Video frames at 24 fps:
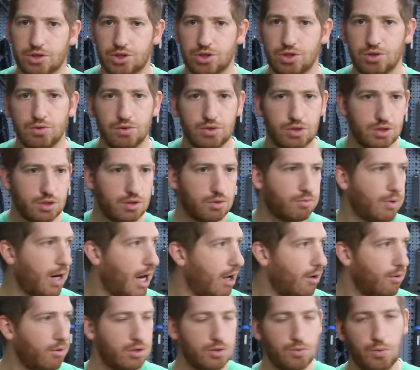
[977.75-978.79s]
shoot
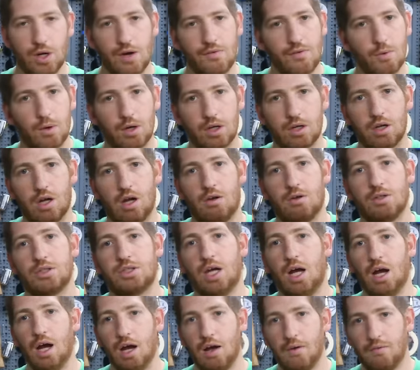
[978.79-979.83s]
around, whatever you want to call it,
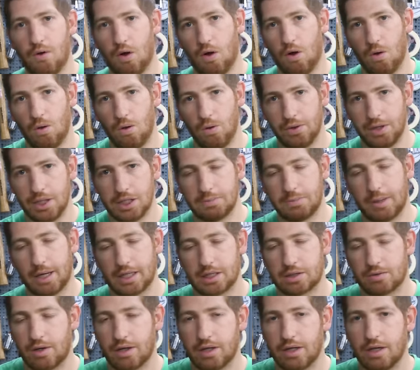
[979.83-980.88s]
of all these
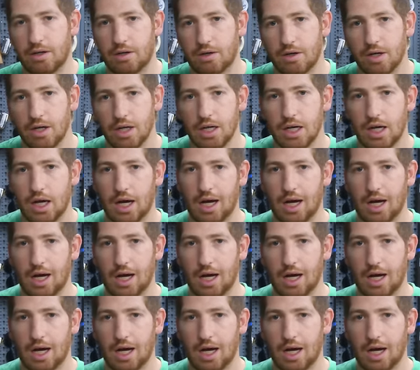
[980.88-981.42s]
bikes right here.